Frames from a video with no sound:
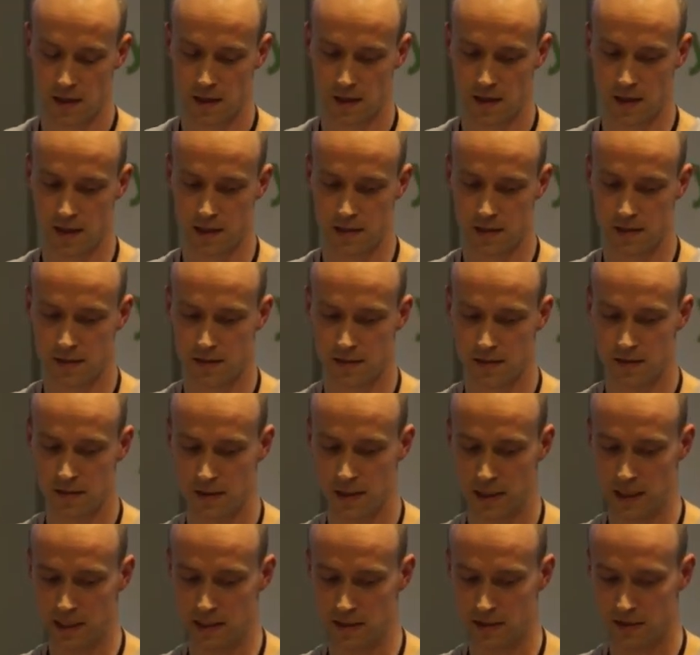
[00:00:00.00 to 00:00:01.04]
That's
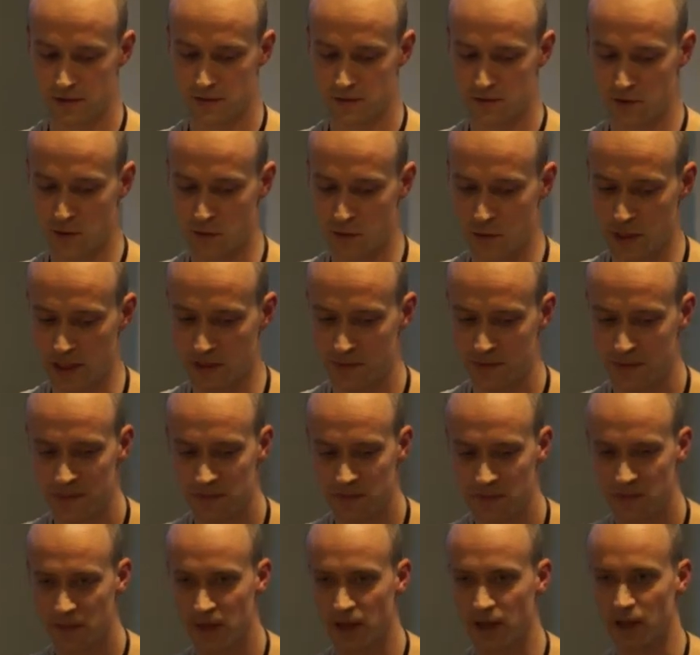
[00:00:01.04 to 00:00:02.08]
it from me.
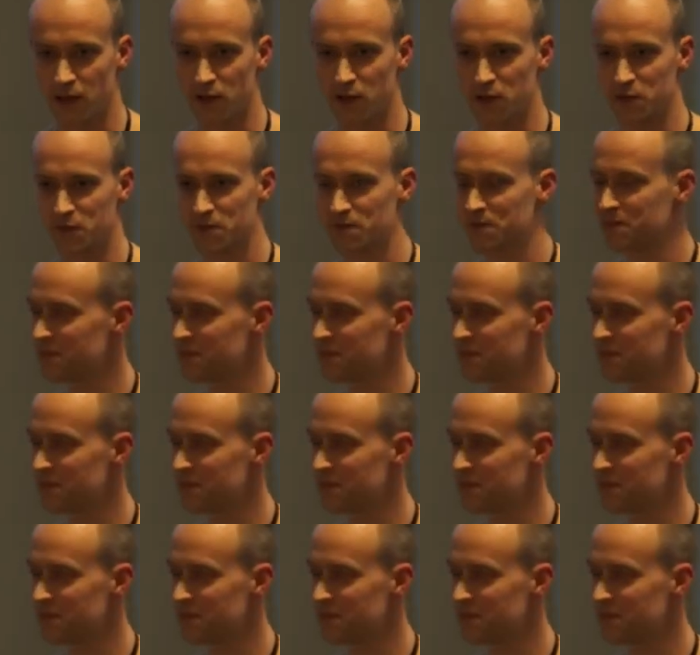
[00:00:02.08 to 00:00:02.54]
Thank you.